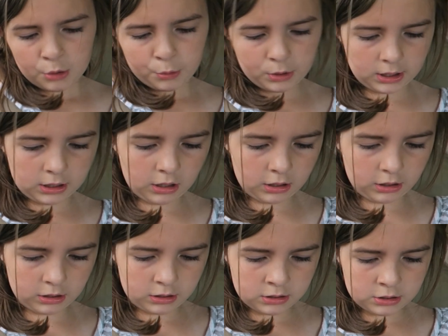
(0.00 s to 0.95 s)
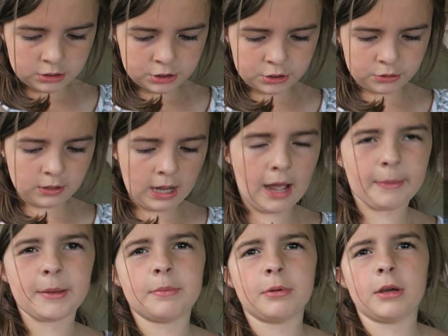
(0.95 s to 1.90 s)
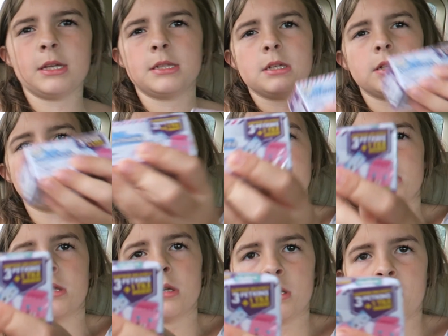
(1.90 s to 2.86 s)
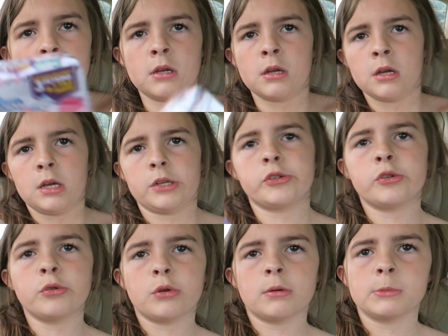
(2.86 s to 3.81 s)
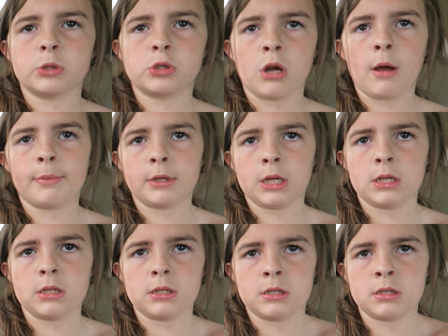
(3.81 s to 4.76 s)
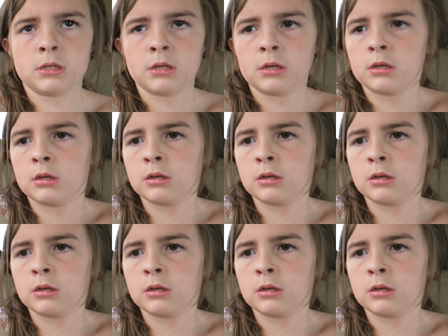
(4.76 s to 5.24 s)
So I got her two happy places, two normal Shopkins,